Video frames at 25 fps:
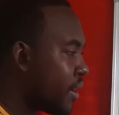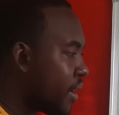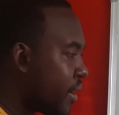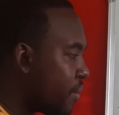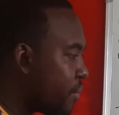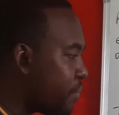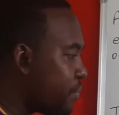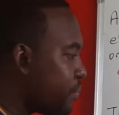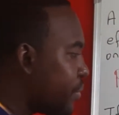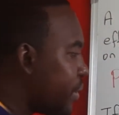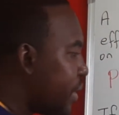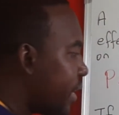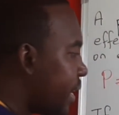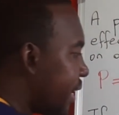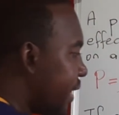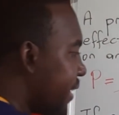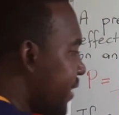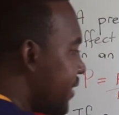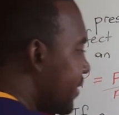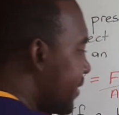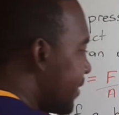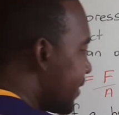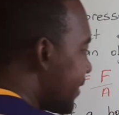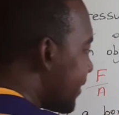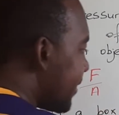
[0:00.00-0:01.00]

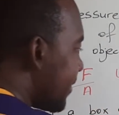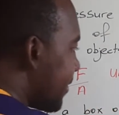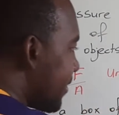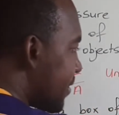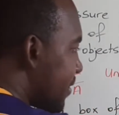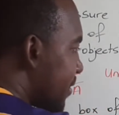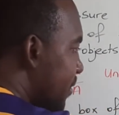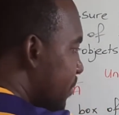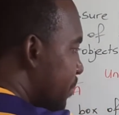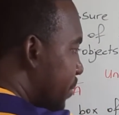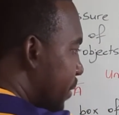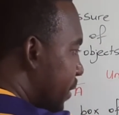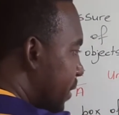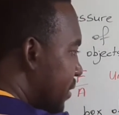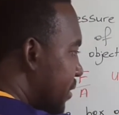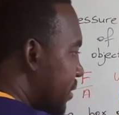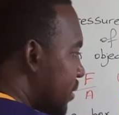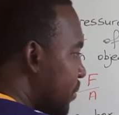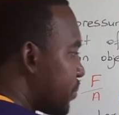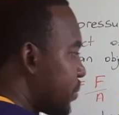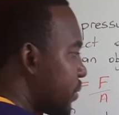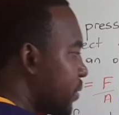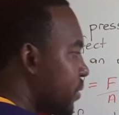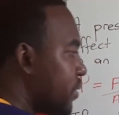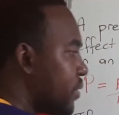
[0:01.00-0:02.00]
applying this
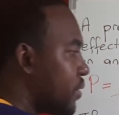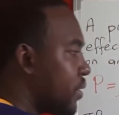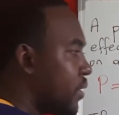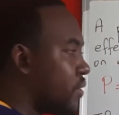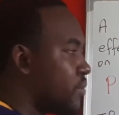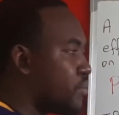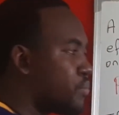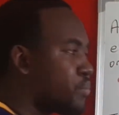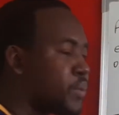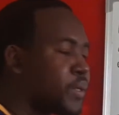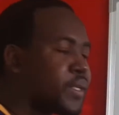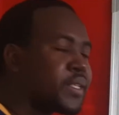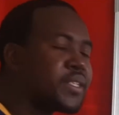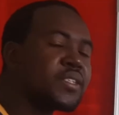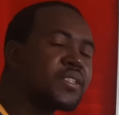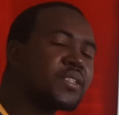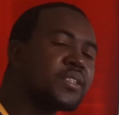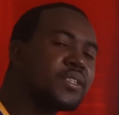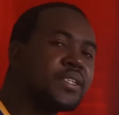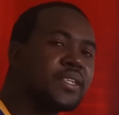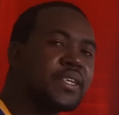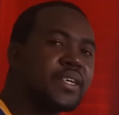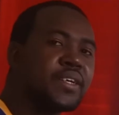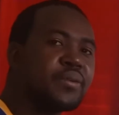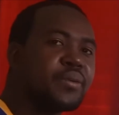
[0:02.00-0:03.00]
principle of pressure
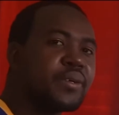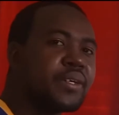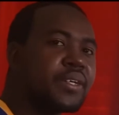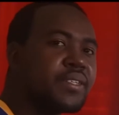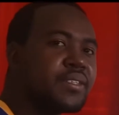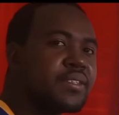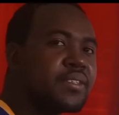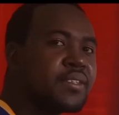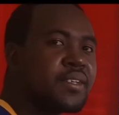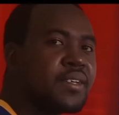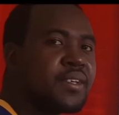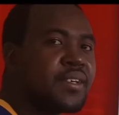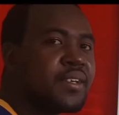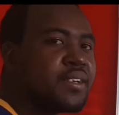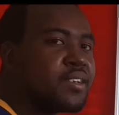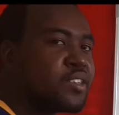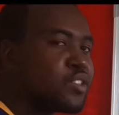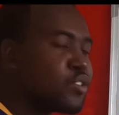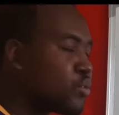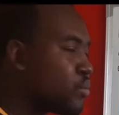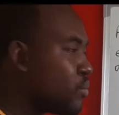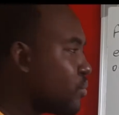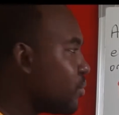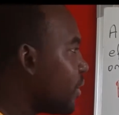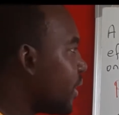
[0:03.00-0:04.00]
in liquid
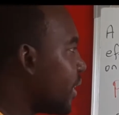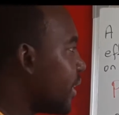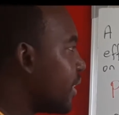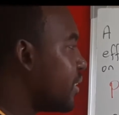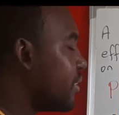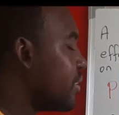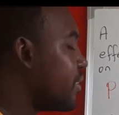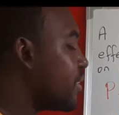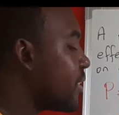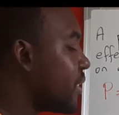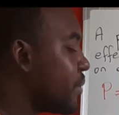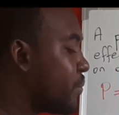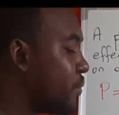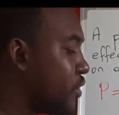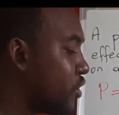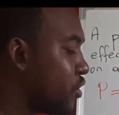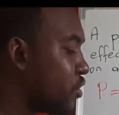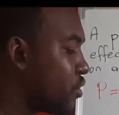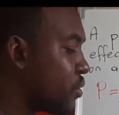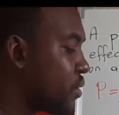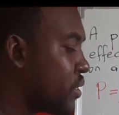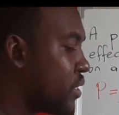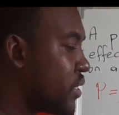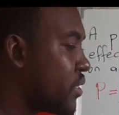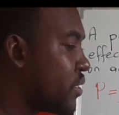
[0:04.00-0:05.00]
to a little
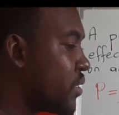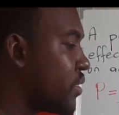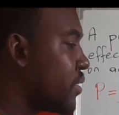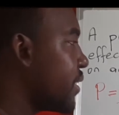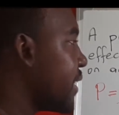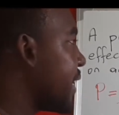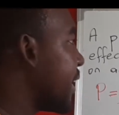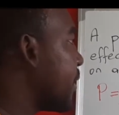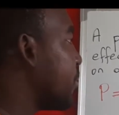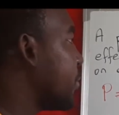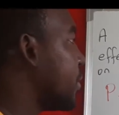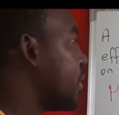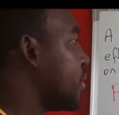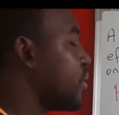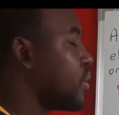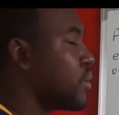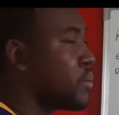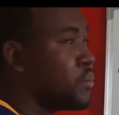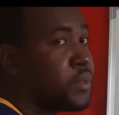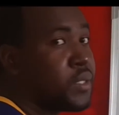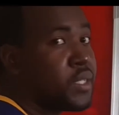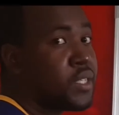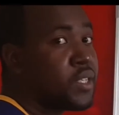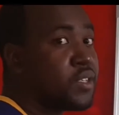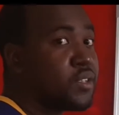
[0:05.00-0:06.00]
demonstration that we
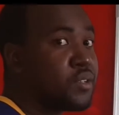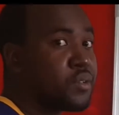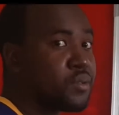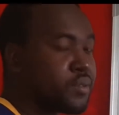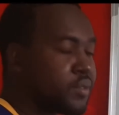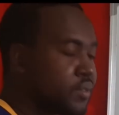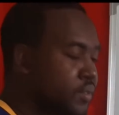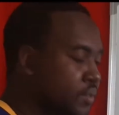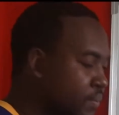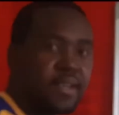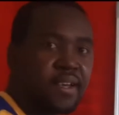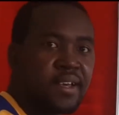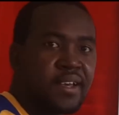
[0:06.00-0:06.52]
normally use.